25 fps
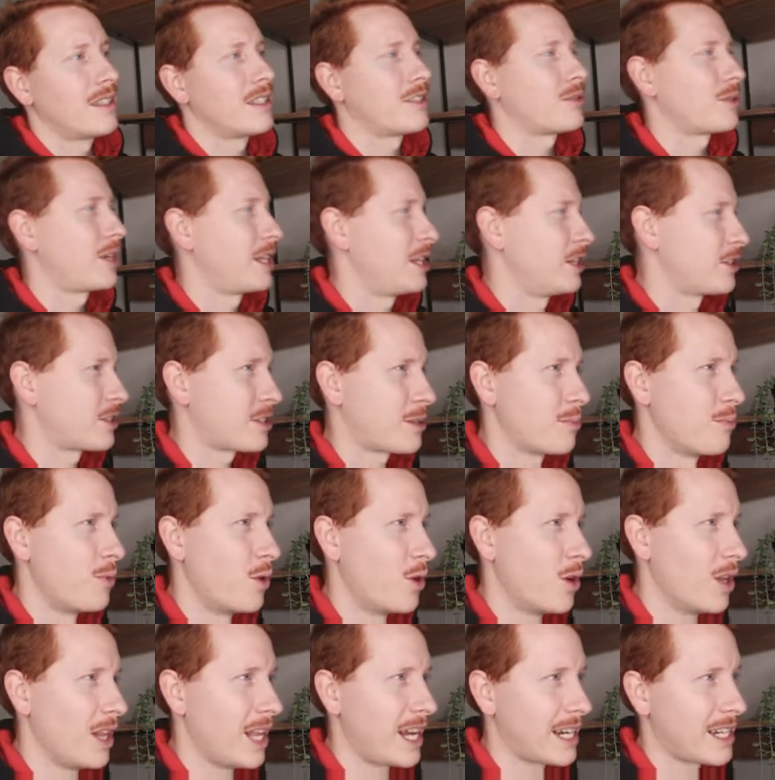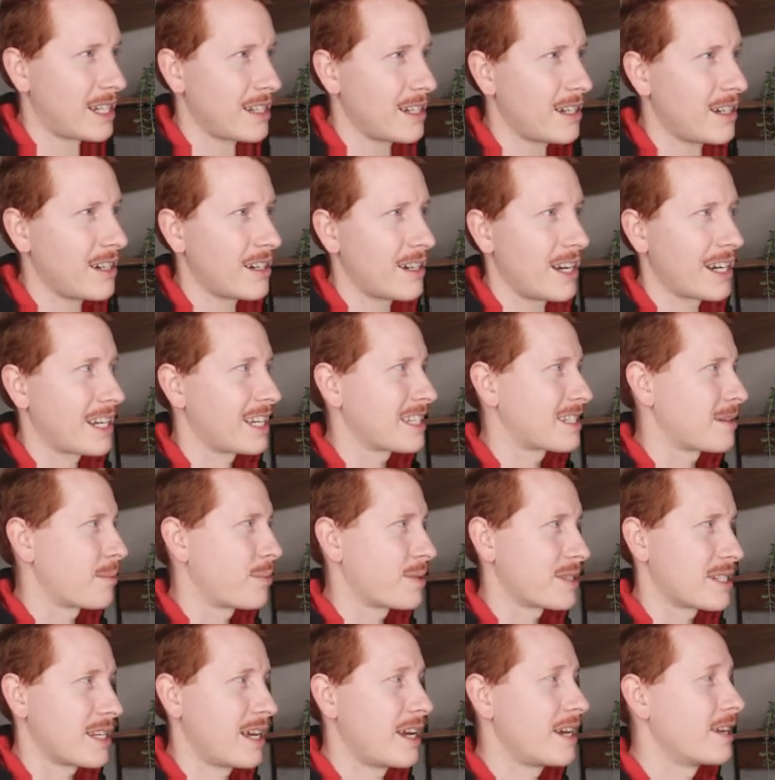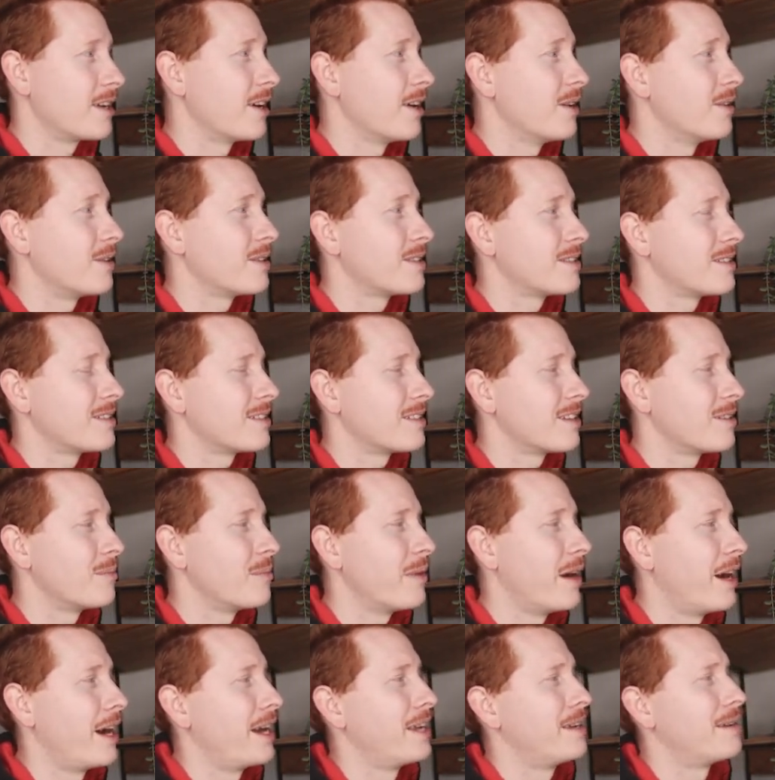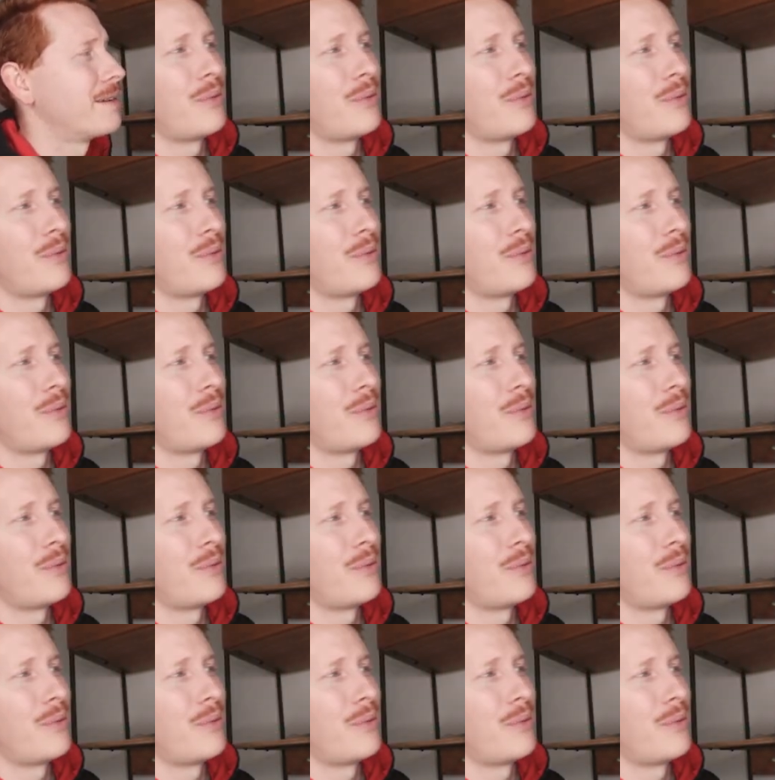This one looks more like I guess a potato than mine.